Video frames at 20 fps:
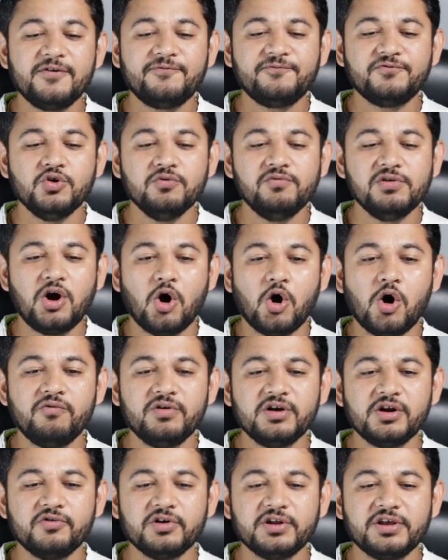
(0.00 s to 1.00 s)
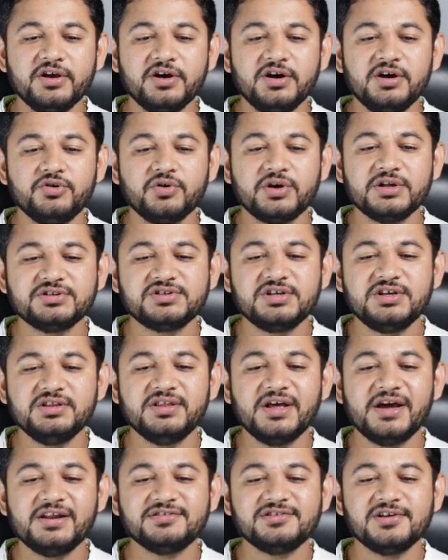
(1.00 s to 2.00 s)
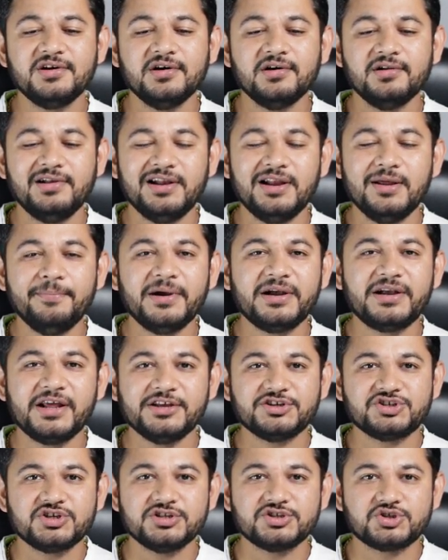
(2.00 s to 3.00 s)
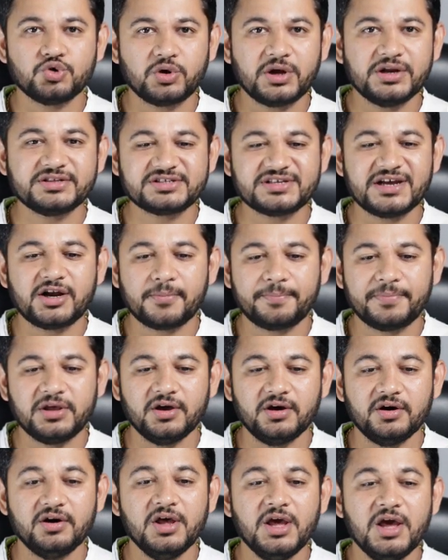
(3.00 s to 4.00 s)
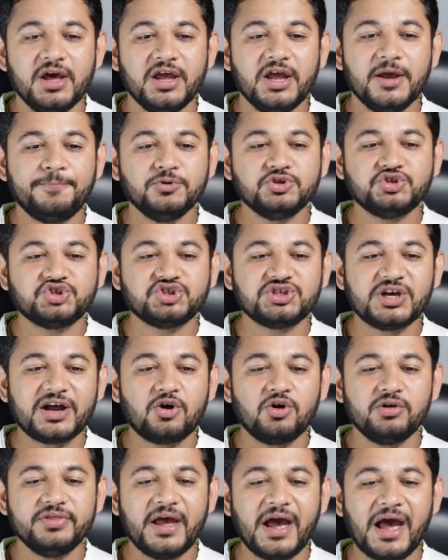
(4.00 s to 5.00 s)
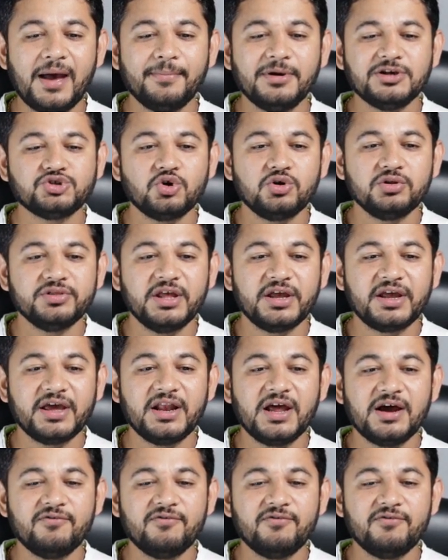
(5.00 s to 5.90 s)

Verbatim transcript: if you will hover over here, you can see there is a limitations you can set up here. If you check on the Amazon, they can